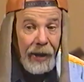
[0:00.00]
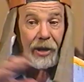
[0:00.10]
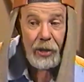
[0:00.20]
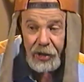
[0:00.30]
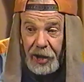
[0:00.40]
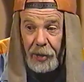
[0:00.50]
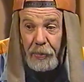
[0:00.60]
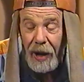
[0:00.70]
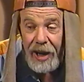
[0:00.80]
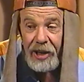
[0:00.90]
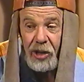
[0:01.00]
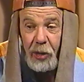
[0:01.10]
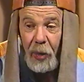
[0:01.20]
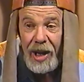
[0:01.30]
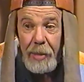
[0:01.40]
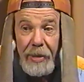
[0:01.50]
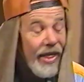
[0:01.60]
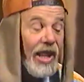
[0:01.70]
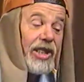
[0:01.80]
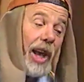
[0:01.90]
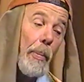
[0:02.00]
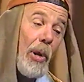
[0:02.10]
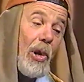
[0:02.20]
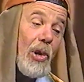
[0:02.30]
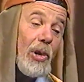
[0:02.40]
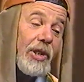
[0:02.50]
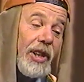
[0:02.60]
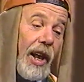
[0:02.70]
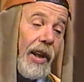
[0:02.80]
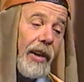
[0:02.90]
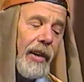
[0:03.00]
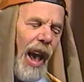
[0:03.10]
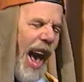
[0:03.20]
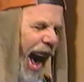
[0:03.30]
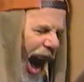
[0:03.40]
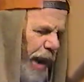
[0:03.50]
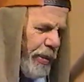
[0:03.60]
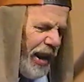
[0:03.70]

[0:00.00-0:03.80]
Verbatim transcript: You're sitting by a stream in the summer sun, happy